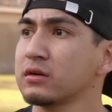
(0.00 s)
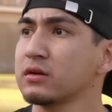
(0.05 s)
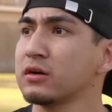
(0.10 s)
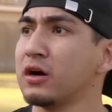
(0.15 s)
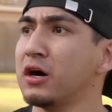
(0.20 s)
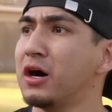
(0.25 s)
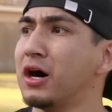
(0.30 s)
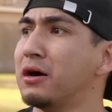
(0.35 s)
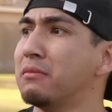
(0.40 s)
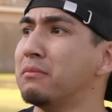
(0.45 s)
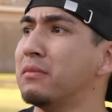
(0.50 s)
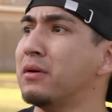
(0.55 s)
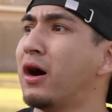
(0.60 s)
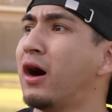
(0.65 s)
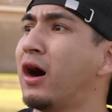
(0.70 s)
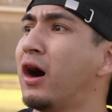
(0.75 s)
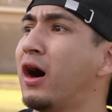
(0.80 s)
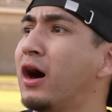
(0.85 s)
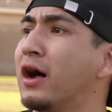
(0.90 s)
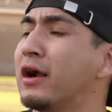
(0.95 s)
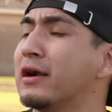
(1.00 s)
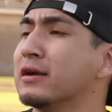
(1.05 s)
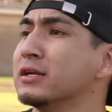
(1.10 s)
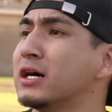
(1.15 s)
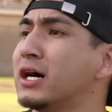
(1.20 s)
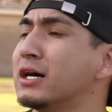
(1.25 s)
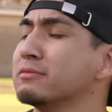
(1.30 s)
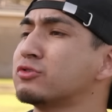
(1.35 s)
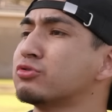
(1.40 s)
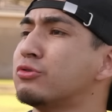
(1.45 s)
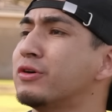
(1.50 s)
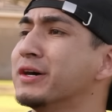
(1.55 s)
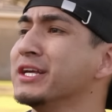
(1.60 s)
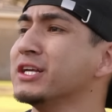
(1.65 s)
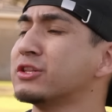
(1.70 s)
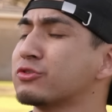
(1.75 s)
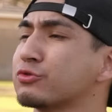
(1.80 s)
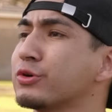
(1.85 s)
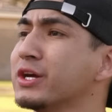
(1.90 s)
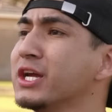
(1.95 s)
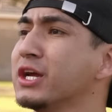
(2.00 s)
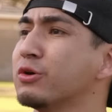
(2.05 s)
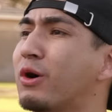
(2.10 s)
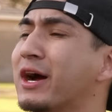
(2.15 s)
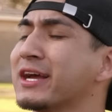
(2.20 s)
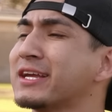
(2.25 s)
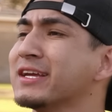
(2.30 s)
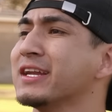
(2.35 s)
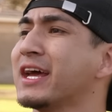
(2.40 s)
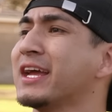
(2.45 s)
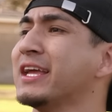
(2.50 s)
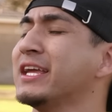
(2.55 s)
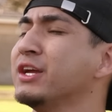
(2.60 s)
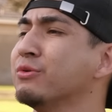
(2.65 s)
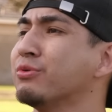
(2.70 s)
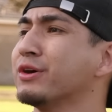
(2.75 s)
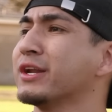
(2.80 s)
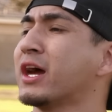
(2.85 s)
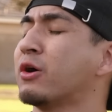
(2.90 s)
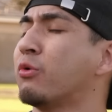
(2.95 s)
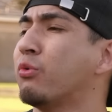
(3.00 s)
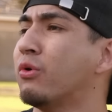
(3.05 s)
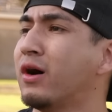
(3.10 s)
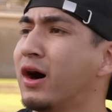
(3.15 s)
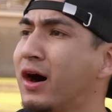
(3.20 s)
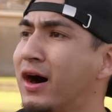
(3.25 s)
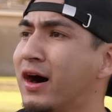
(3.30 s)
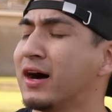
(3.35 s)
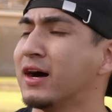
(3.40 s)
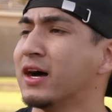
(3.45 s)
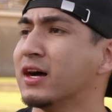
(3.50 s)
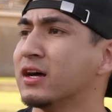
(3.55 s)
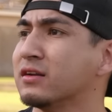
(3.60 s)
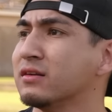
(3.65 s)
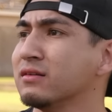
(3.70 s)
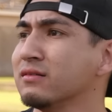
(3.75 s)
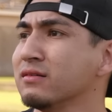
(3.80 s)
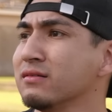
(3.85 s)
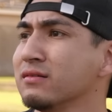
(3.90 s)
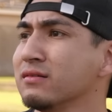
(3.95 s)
Come on, I'm 23. Why can't I eat what I want?